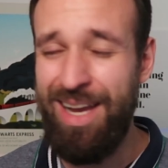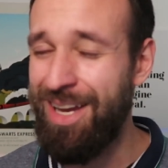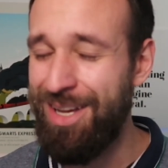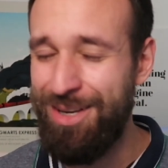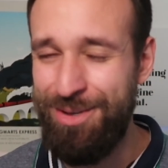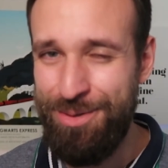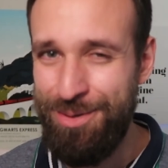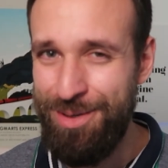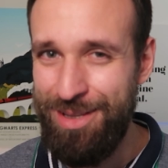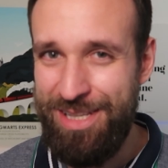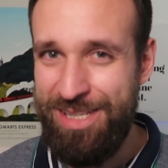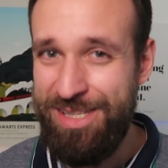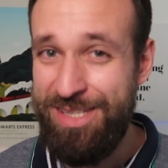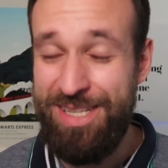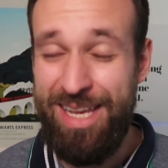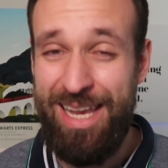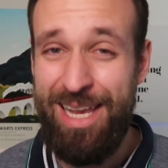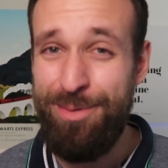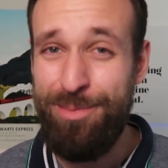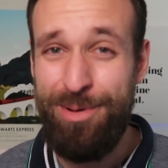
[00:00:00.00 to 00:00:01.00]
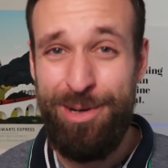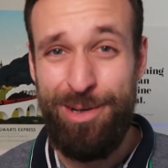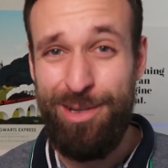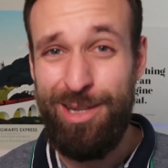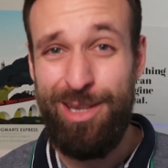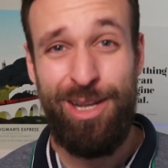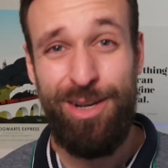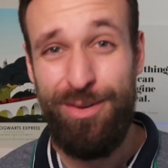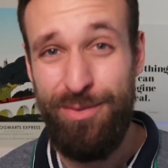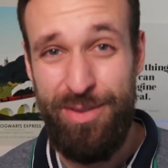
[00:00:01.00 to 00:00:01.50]
can't really say about a
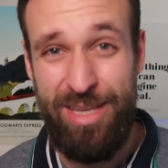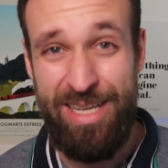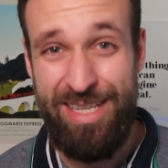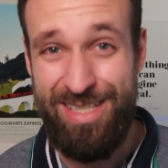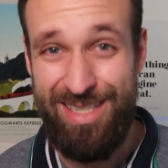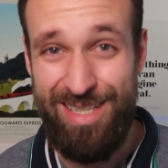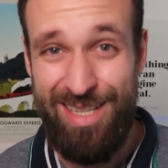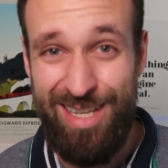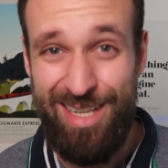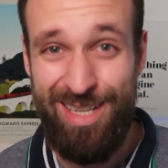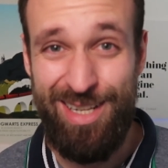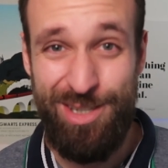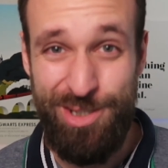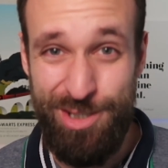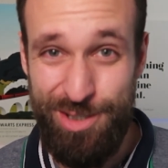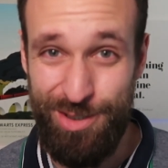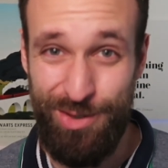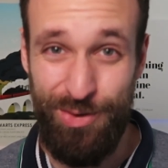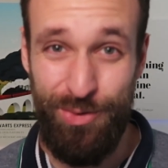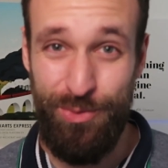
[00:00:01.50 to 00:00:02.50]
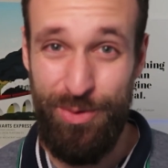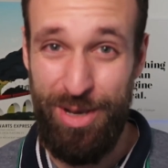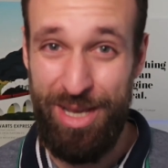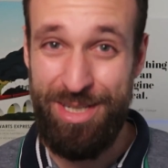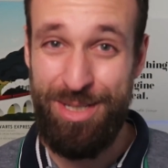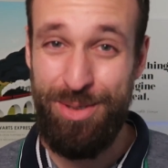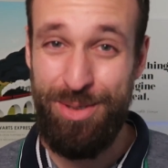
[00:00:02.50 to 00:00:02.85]
lot of things in software